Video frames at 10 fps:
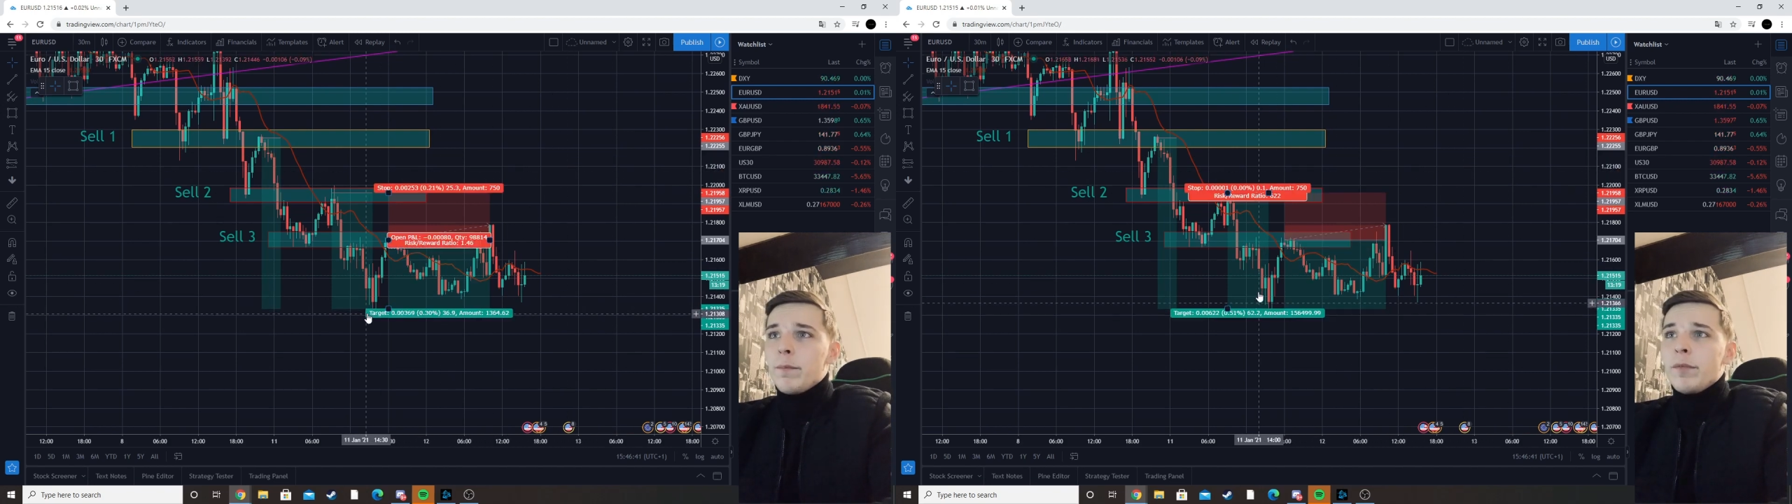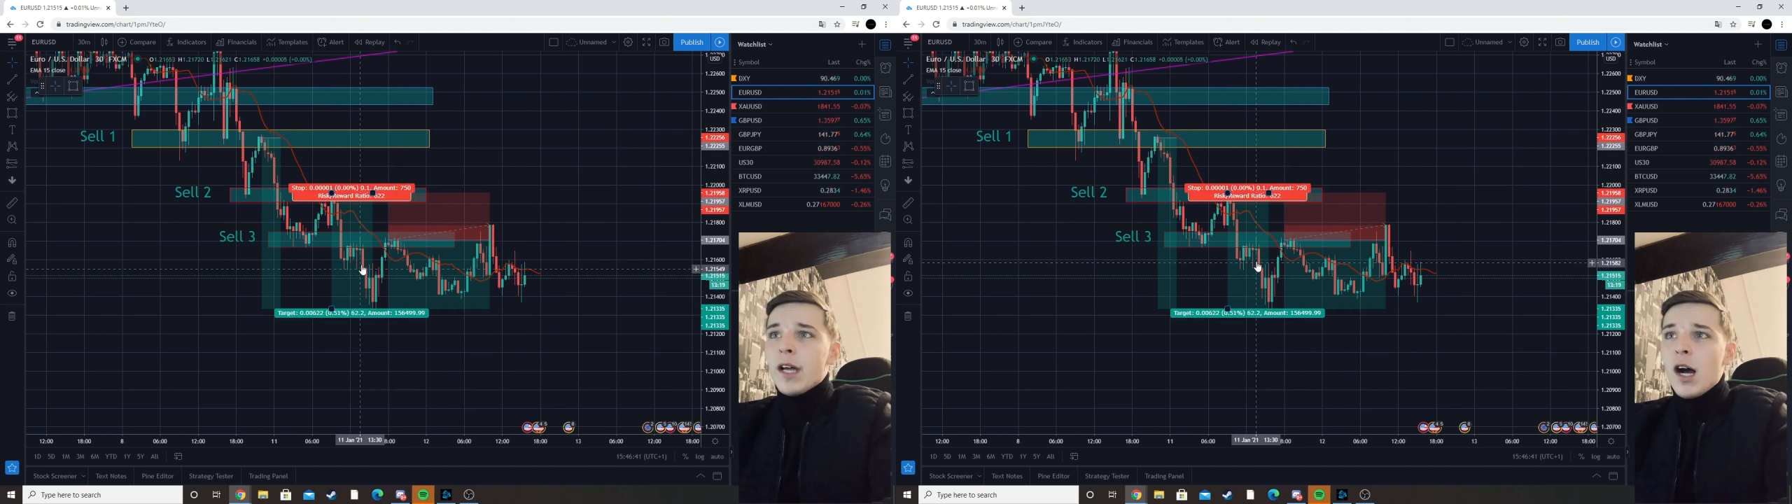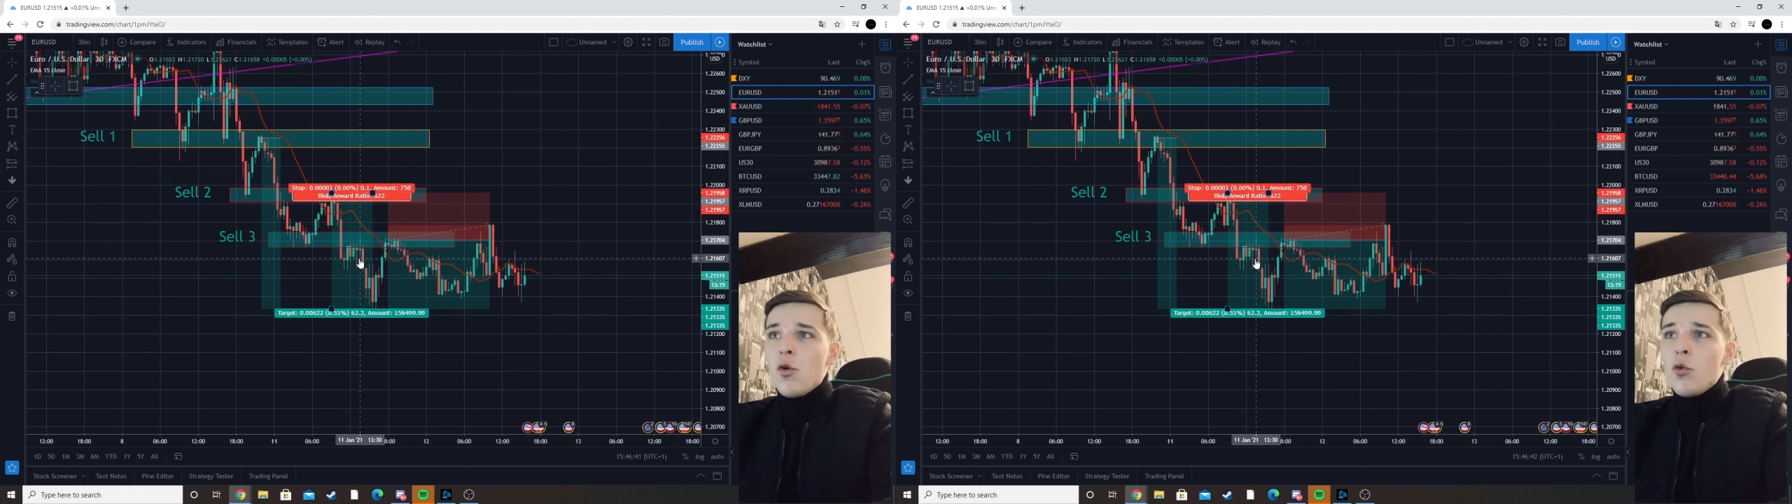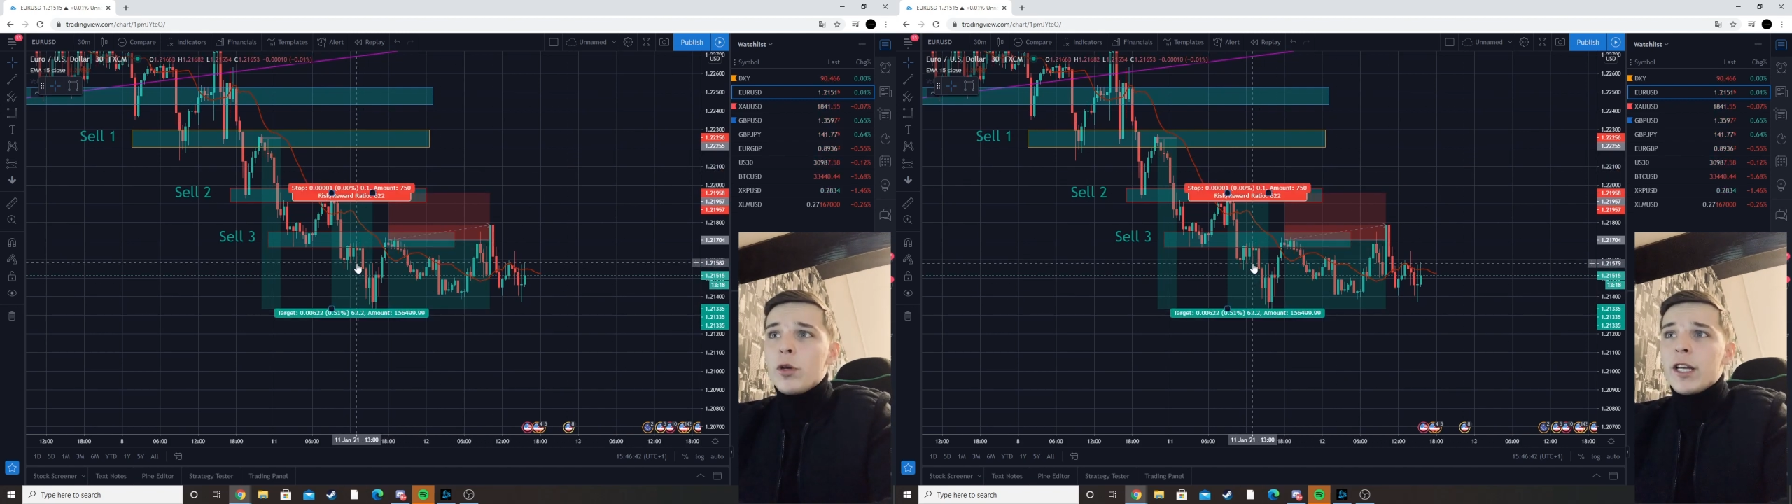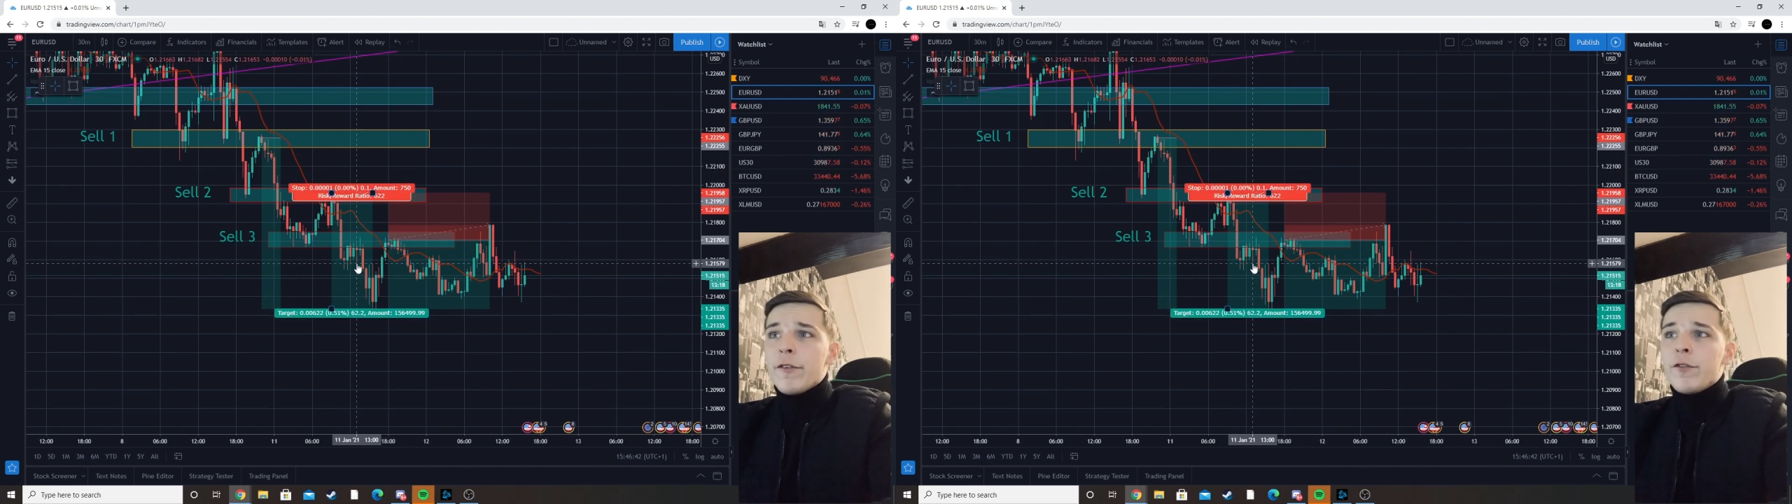now
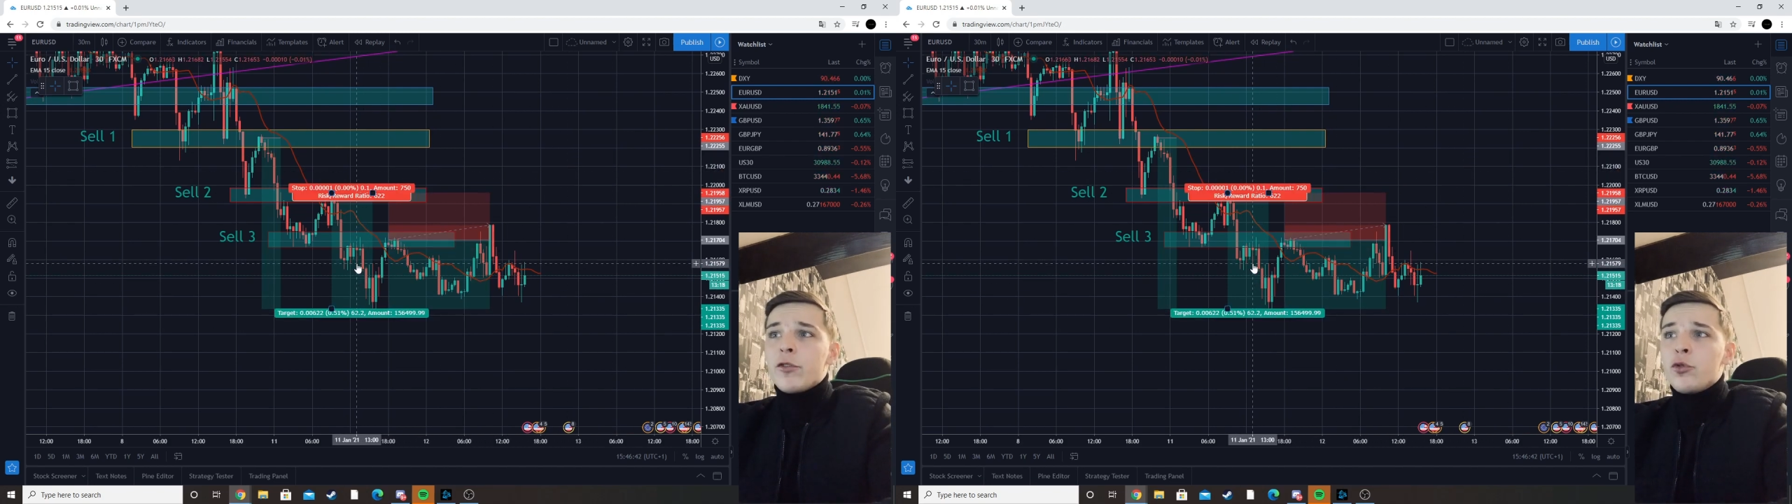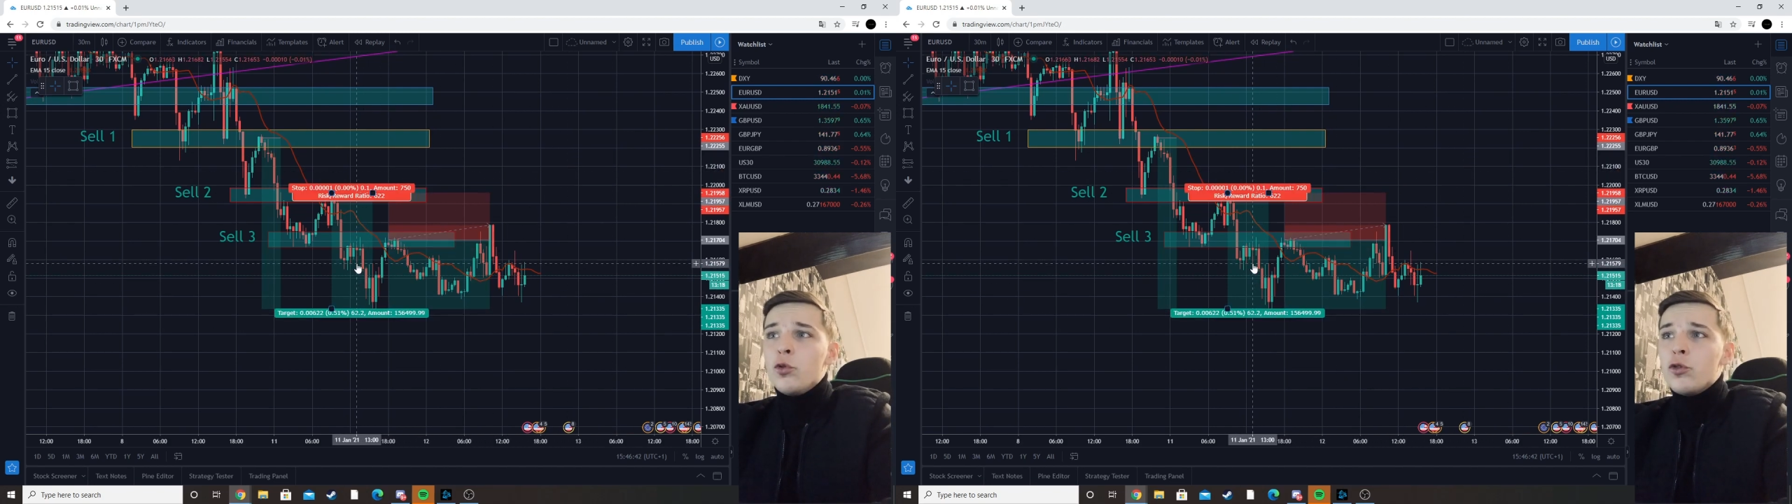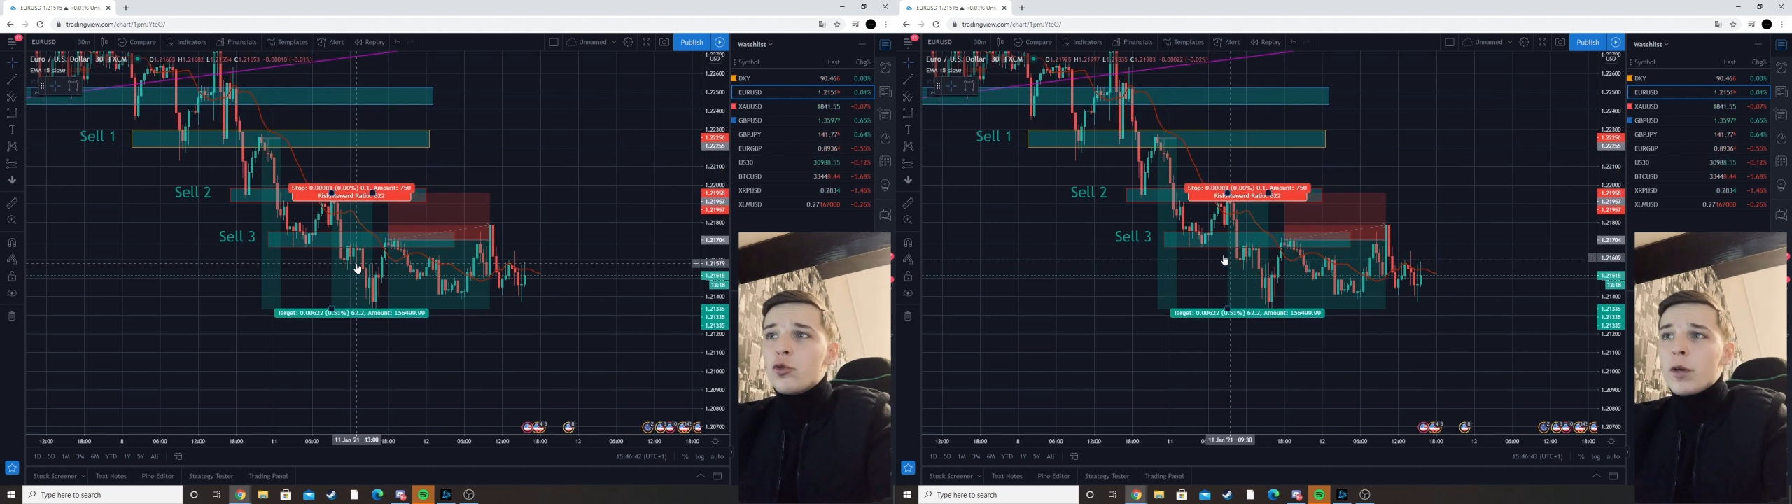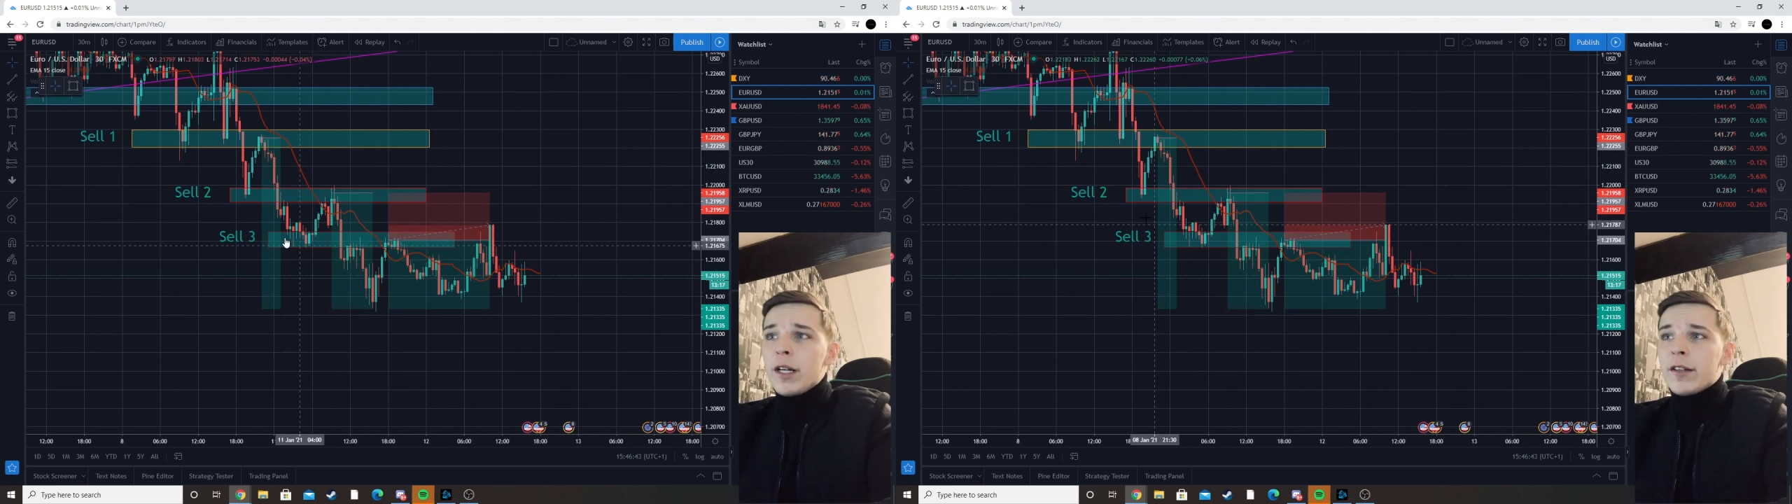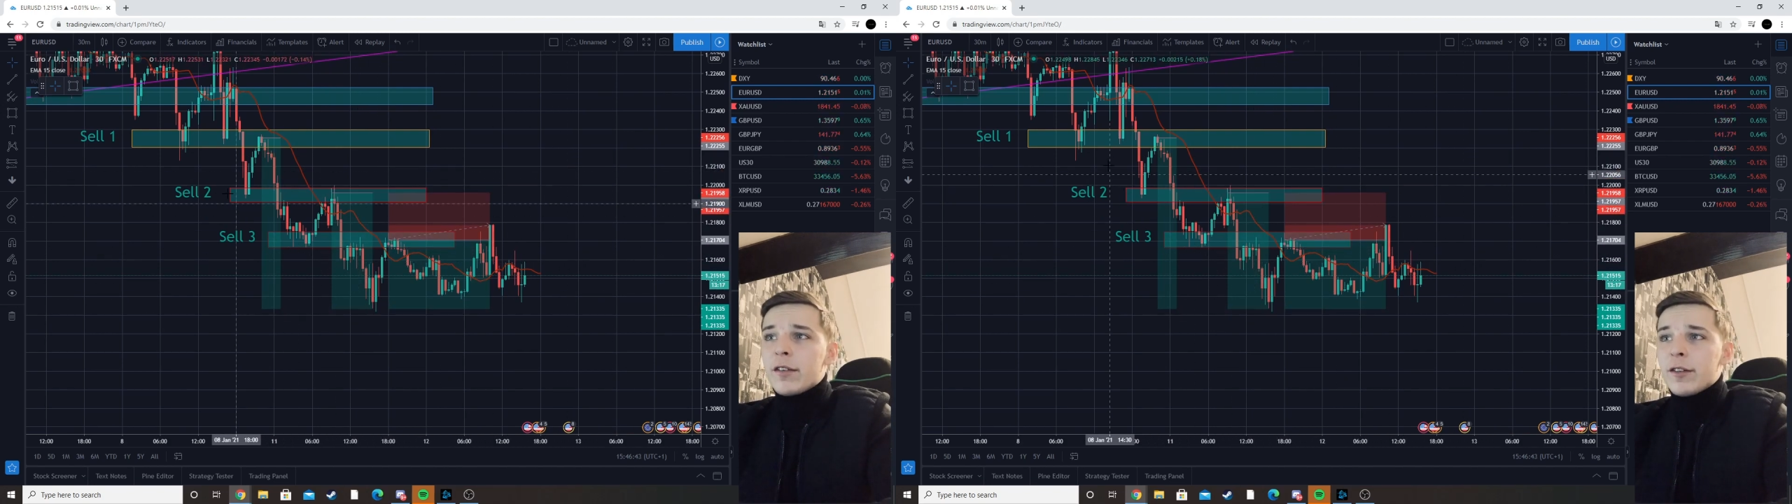we have 2
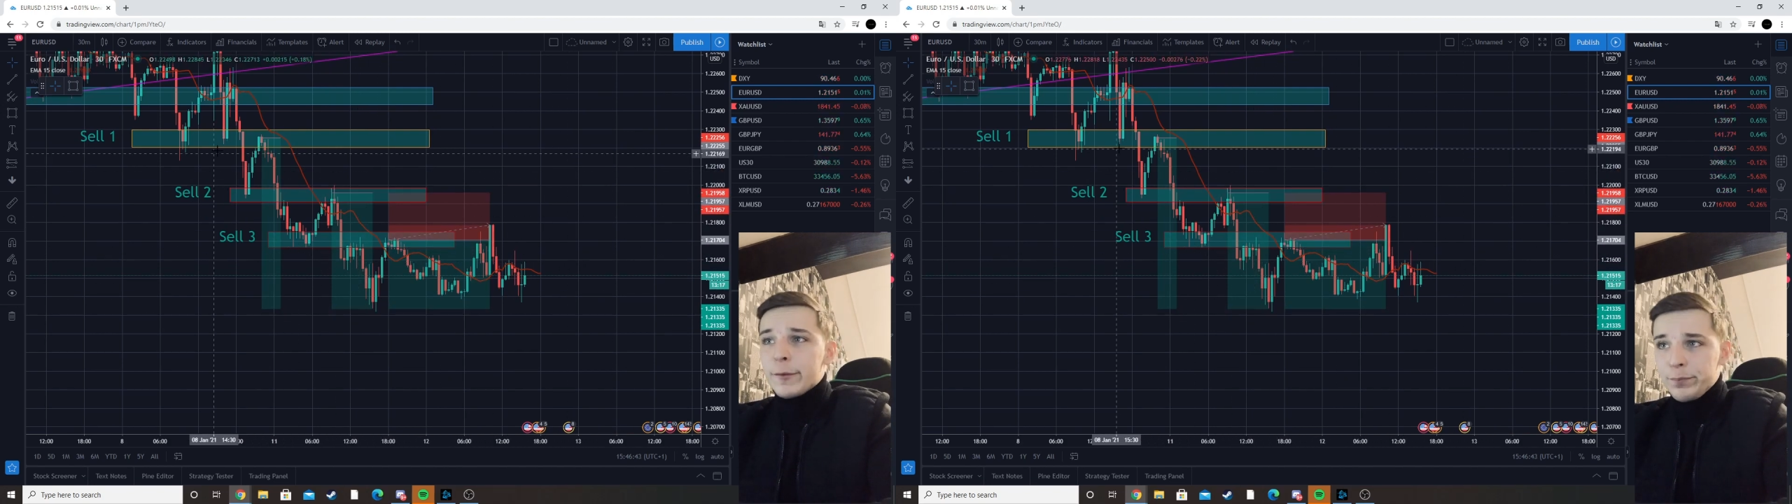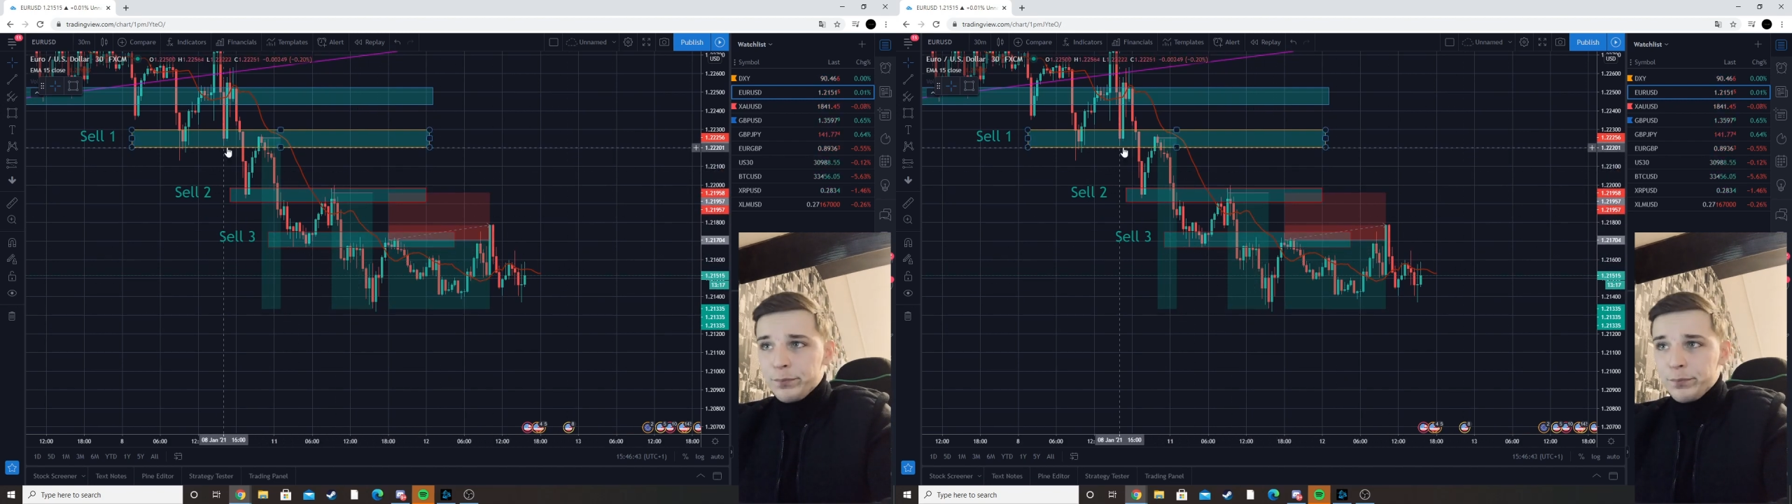trades